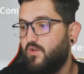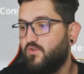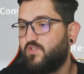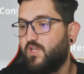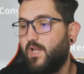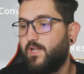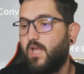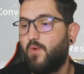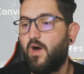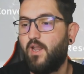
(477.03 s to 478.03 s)
you'd select
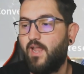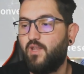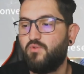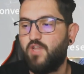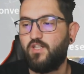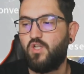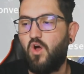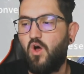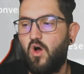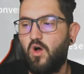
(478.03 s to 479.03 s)
that one, and you'll get
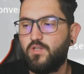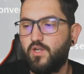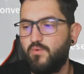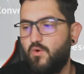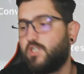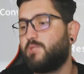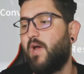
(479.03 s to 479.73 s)
all the rewards